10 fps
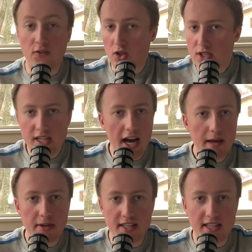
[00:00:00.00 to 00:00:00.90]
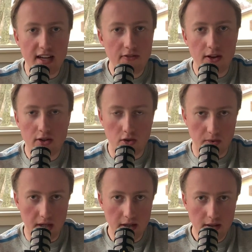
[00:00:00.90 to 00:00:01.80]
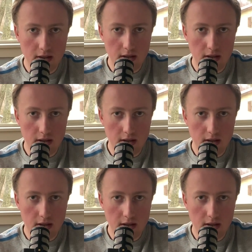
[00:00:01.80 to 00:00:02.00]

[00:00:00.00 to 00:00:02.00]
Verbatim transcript: first time in his NFL career.